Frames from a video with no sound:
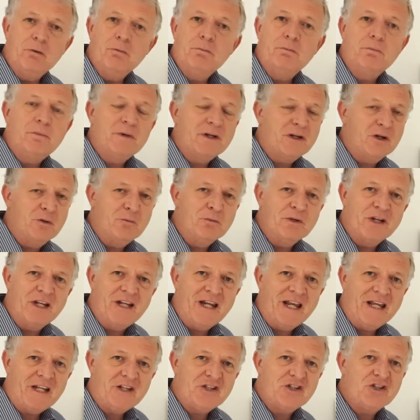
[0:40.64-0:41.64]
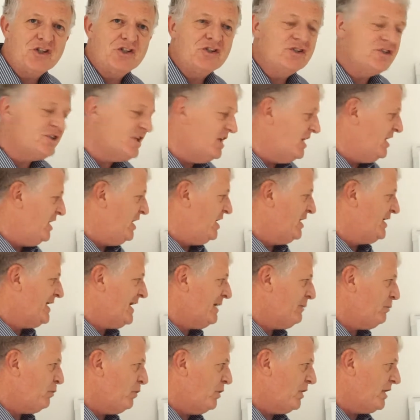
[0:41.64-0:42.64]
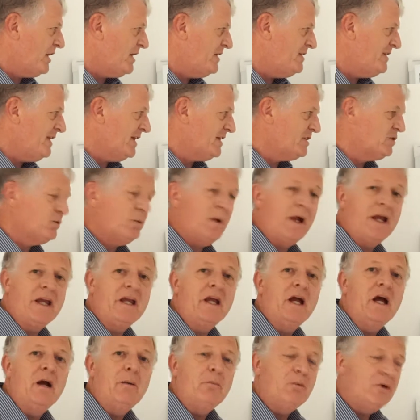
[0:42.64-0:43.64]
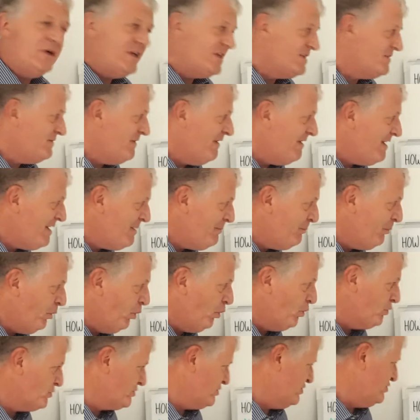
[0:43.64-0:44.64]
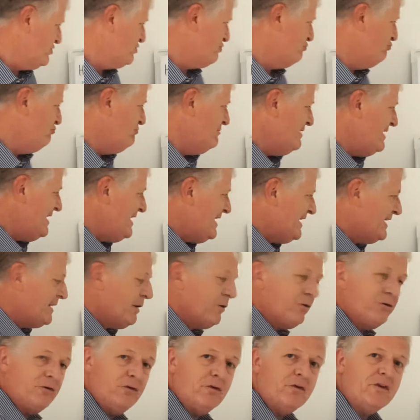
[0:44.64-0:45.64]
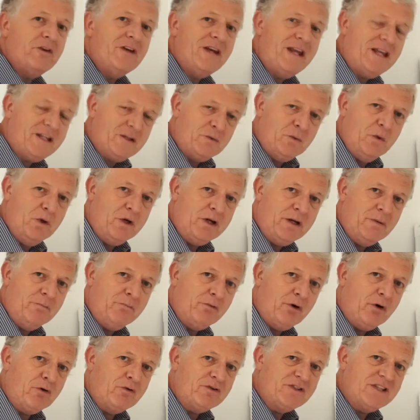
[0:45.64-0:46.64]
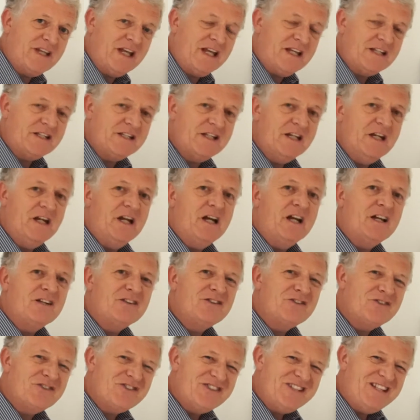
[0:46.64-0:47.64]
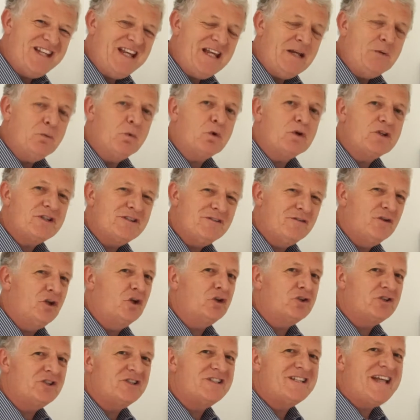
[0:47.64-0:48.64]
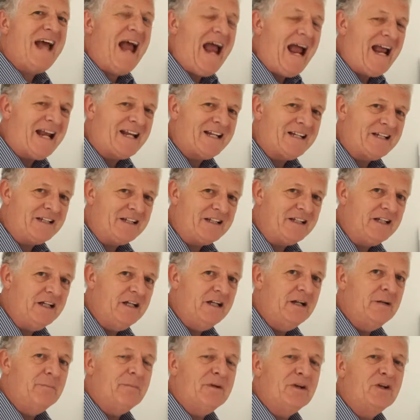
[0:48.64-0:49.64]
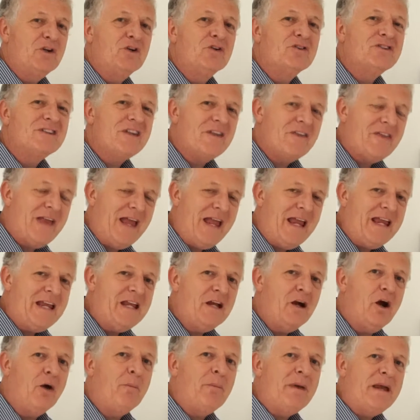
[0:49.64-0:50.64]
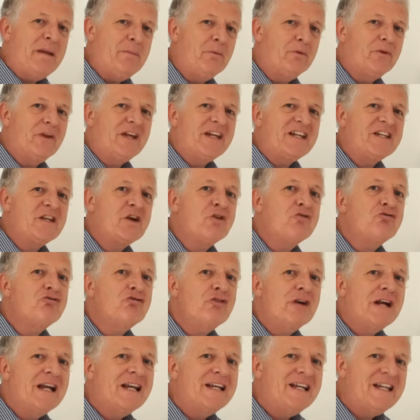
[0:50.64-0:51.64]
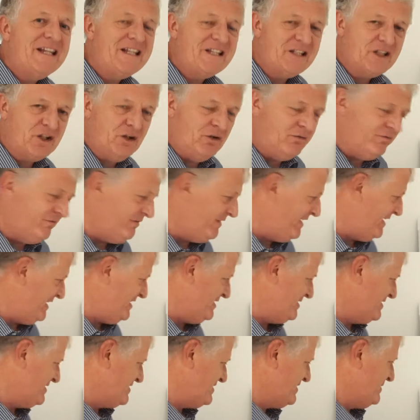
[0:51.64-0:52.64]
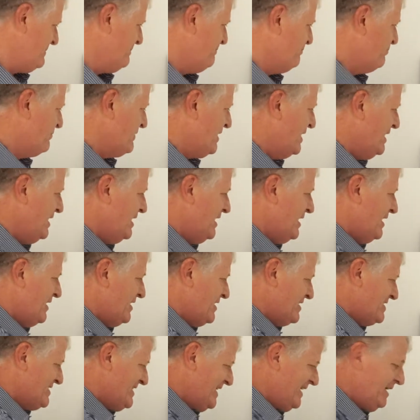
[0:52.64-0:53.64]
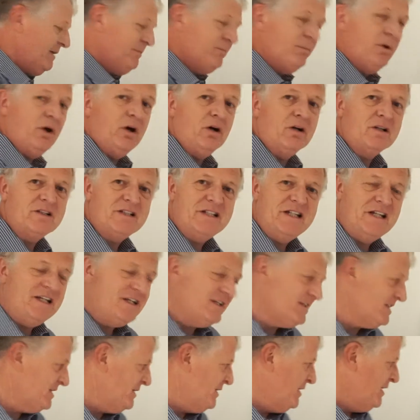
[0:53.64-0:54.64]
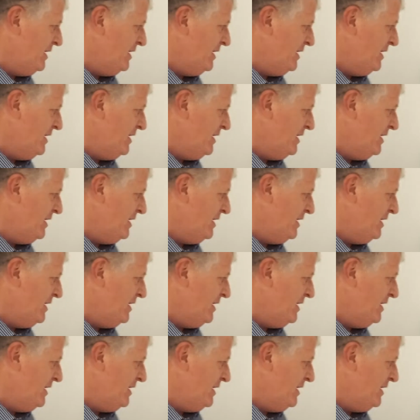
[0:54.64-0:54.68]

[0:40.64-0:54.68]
become connections and get working that way. But it's very important to really go through the networking process and to see what you've got at hand, because they are people that you don't really need to convince. The second part is